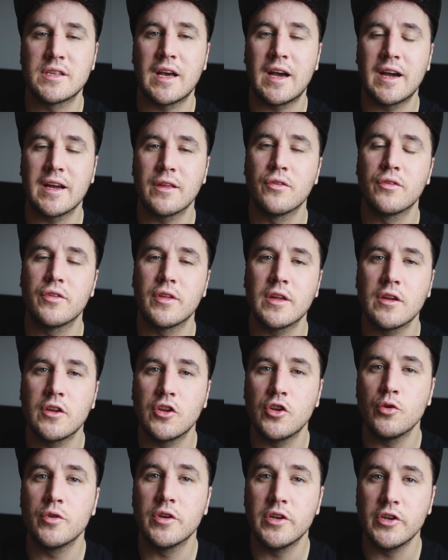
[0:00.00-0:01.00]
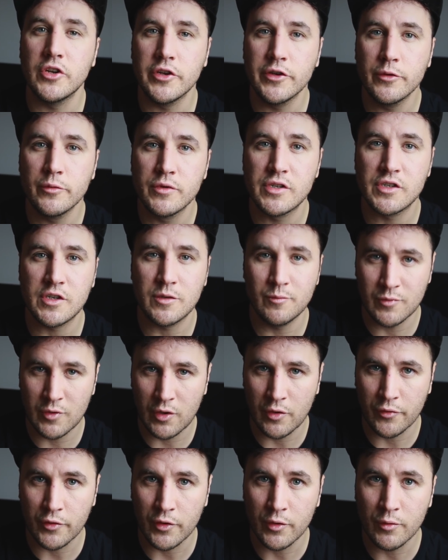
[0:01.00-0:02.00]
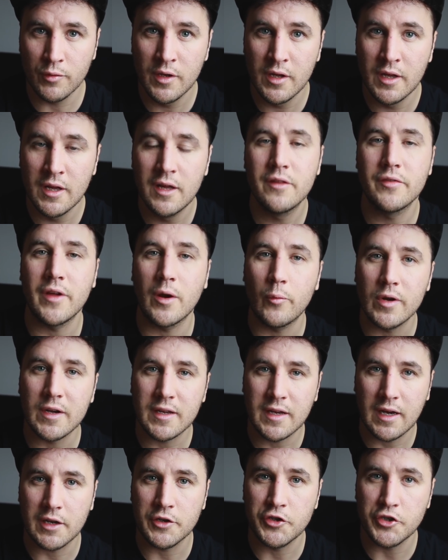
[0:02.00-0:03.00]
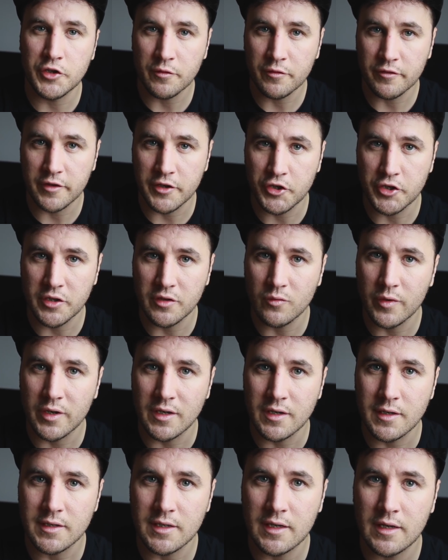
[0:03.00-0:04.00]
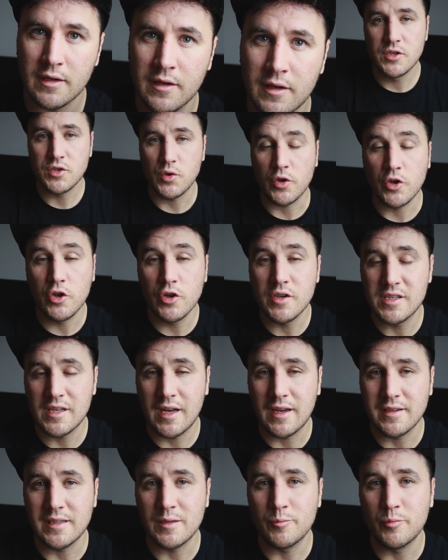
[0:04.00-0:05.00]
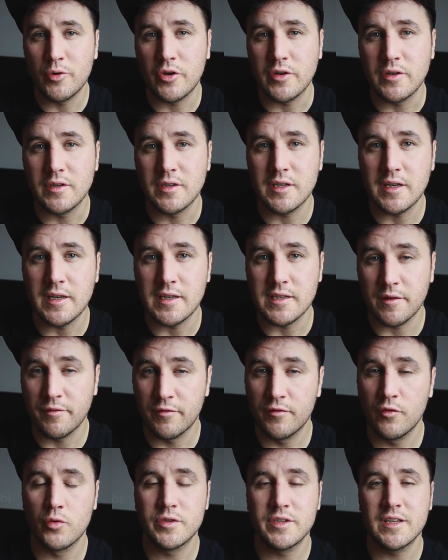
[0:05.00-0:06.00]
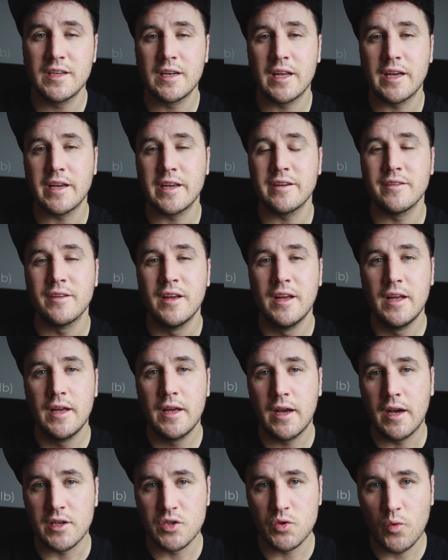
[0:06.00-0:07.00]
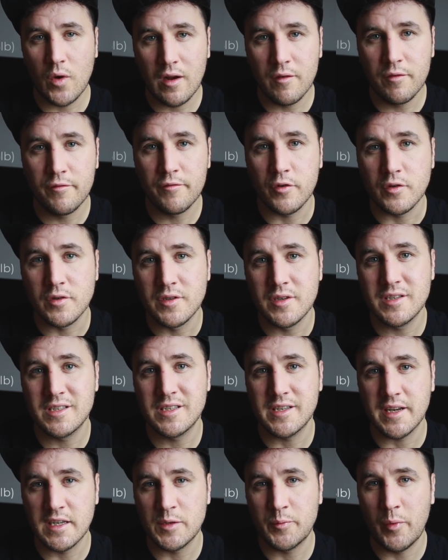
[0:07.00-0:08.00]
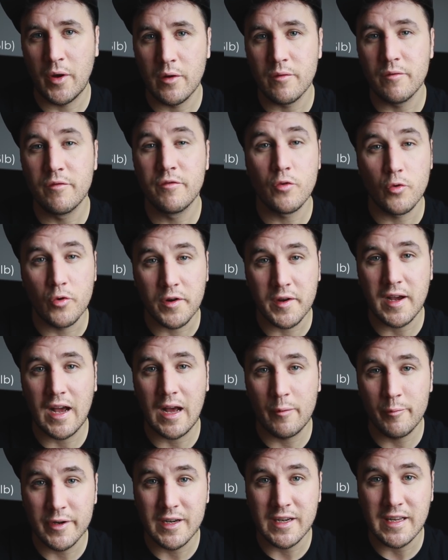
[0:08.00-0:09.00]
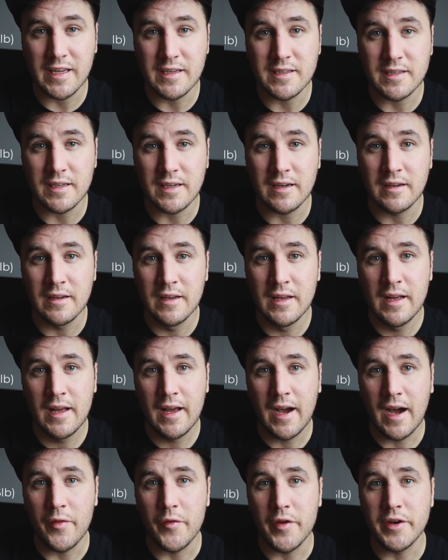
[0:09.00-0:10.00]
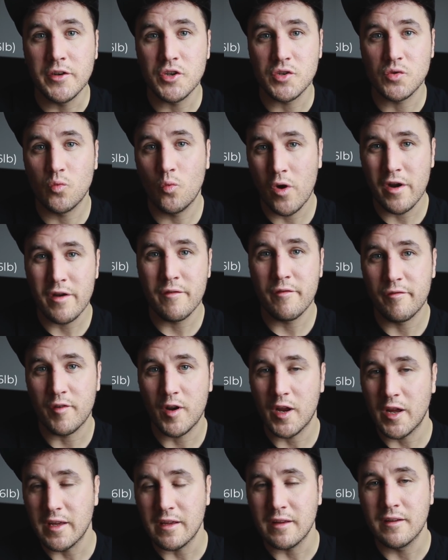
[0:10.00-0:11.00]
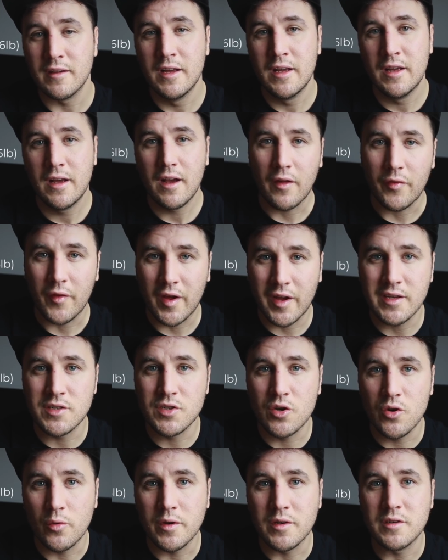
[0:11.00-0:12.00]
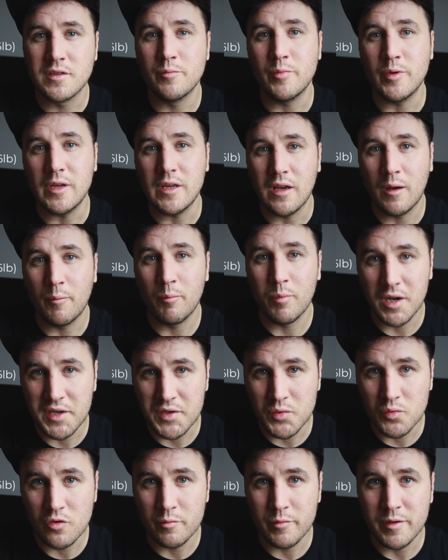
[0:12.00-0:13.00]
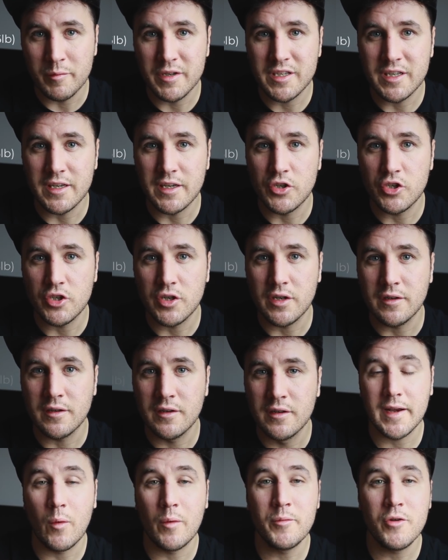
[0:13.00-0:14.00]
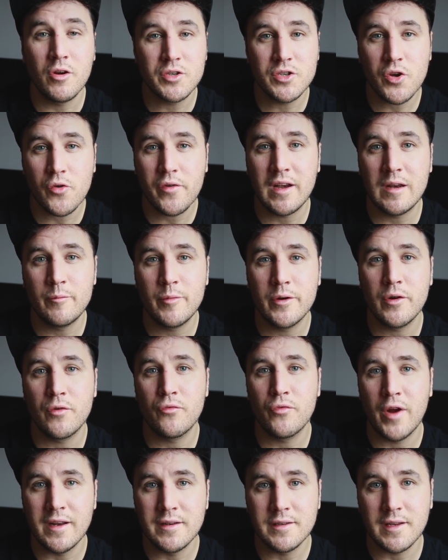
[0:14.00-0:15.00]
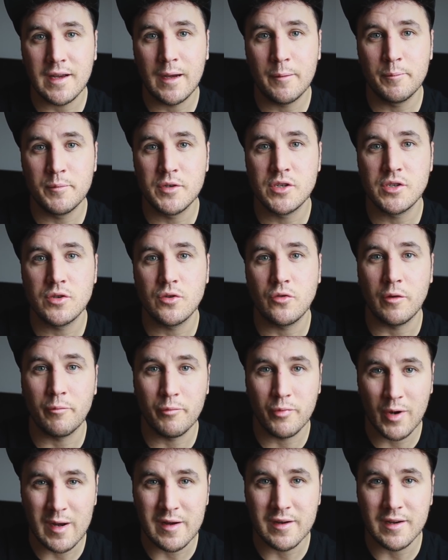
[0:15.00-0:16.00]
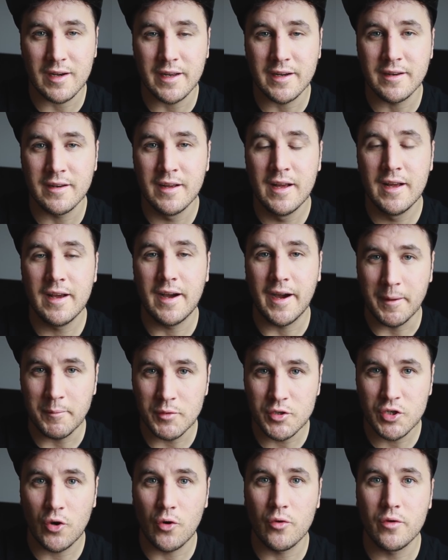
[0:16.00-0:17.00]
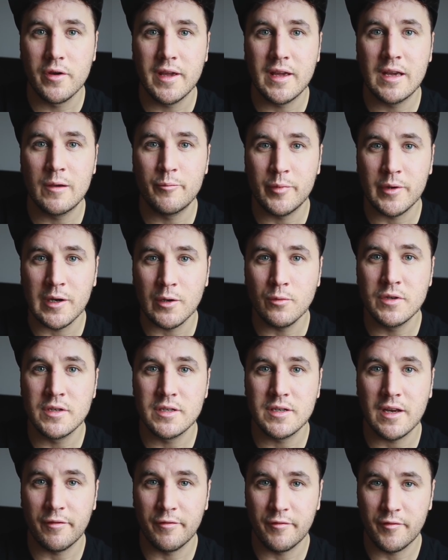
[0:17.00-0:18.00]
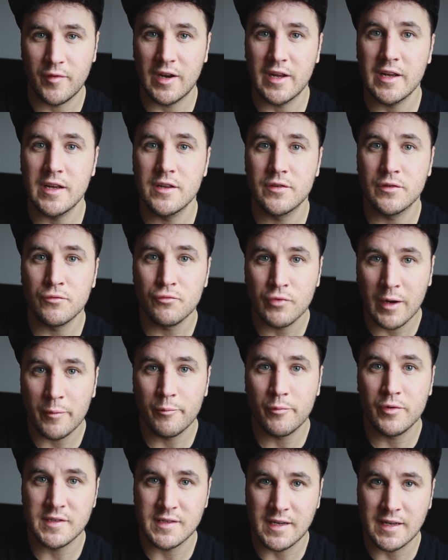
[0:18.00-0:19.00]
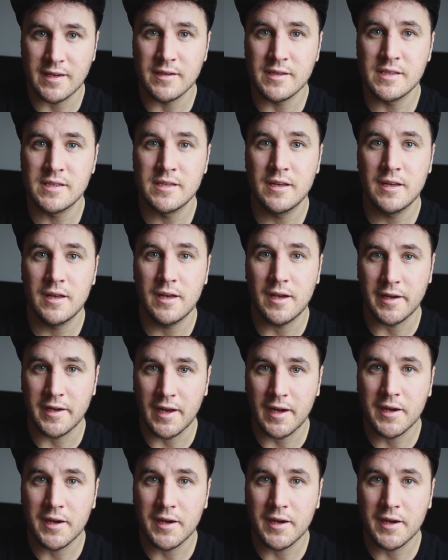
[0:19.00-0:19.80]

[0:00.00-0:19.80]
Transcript: that I think you can use tomorrow that will catch you fish in winter. So a good starting point is a floating line, a 12-foot, 6-pound fluorocarbon leader, and then just one fly, and that is going to be a bloodworm imitation. Now, I'm not talking about a red apse or a brandling, I'm talking about a fly that represents an